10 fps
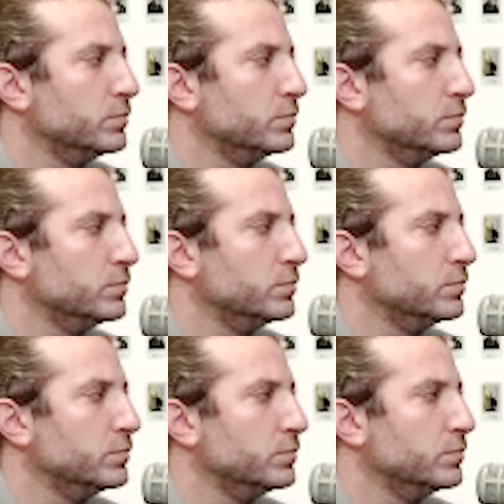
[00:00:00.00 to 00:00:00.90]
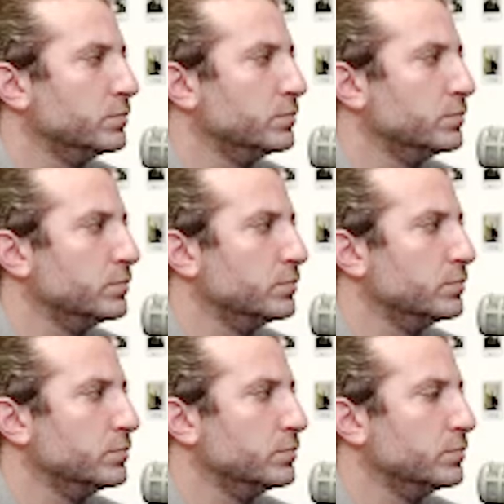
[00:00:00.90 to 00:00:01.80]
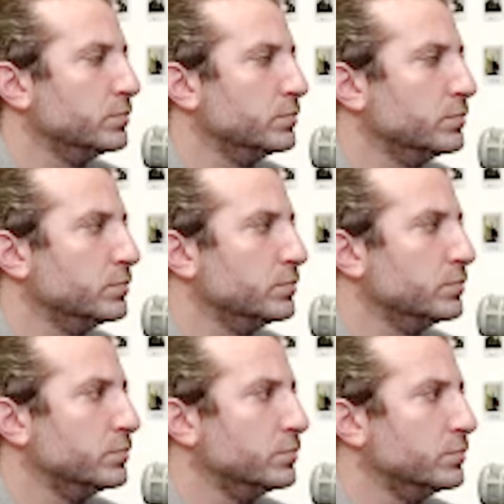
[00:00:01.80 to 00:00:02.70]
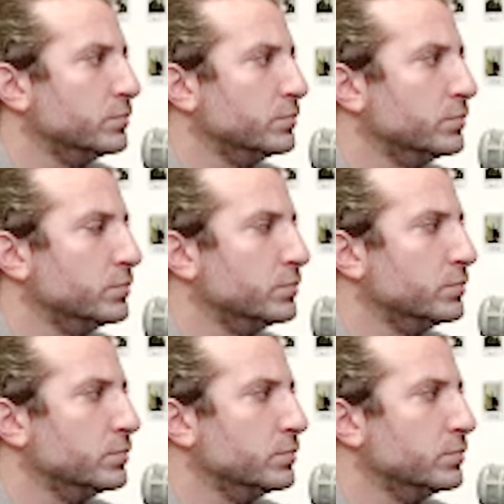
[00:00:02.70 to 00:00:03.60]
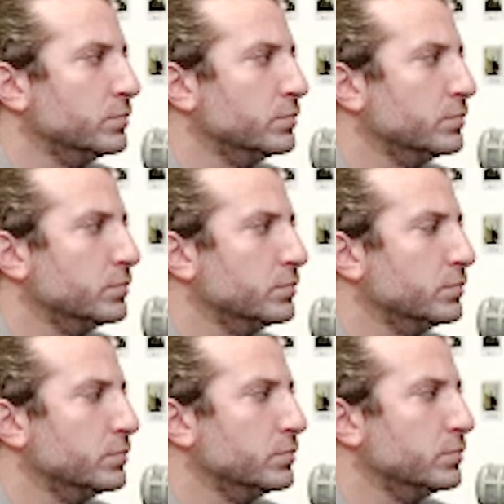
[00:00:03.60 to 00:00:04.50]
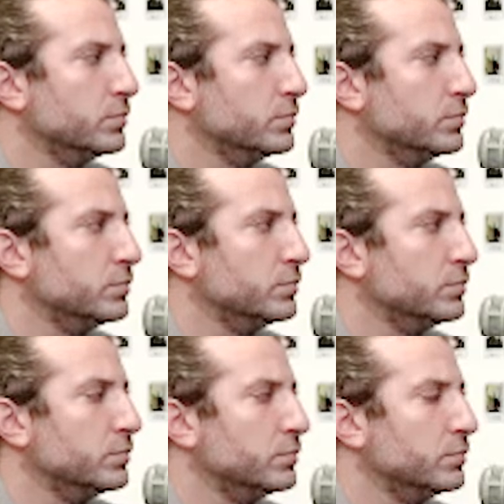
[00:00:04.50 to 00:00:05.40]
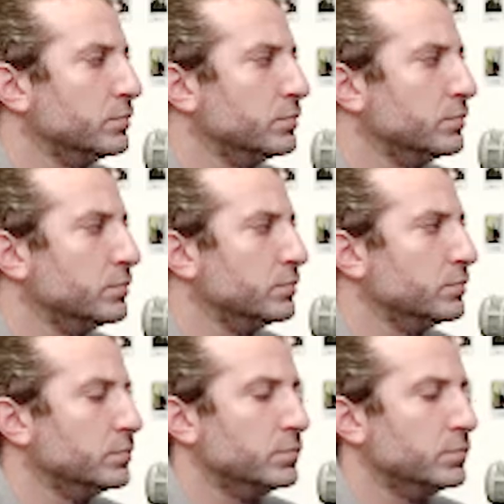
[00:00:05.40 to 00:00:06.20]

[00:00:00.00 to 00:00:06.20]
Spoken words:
The person shown says nothing.